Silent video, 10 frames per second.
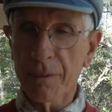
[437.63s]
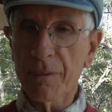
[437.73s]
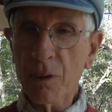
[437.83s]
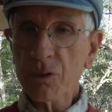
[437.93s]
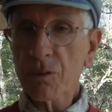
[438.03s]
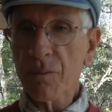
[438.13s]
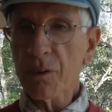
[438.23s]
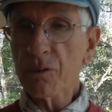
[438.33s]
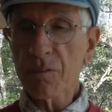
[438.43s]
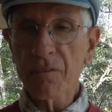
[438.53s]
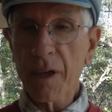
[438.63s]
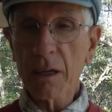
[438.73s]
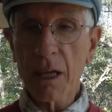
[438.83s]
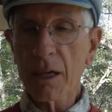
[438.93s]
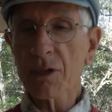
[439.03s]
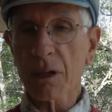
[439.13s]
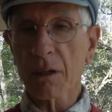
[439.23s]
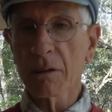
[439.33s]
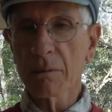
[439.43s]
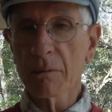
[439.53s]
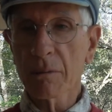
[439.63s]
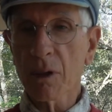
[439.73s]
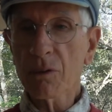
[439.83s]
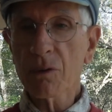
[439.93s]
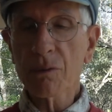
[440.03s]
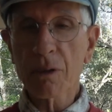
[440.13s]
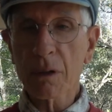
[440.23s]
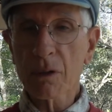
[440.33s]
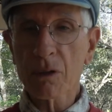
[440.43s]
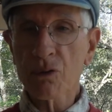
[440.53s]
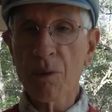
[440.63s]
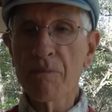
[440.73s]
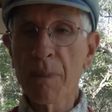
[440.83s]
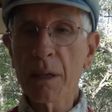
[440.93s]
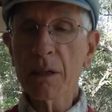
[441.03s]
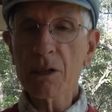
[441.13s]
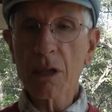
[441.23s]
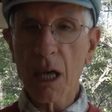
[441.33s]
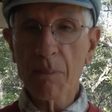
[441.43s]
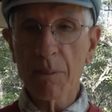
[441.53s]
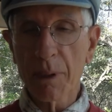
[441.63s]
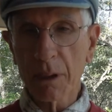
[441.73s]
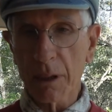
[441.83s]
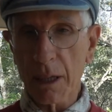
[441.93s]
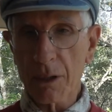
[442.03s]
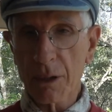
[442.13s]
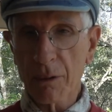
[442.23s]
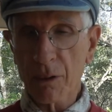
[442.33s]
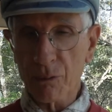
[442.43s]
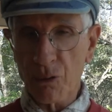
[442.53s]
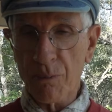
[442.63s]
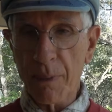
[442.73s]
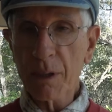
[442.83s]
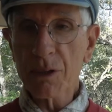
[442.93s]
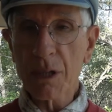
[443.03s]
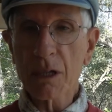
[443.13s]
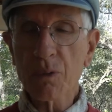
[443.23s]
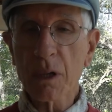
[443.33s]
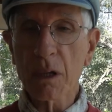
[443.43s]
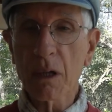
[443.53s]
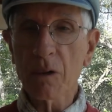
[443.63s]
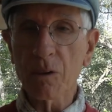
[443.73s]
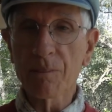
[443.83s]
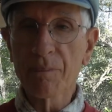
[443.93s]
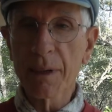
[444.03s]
Those are fantastic. Those are tremendous capabilities, tremendous things we can do.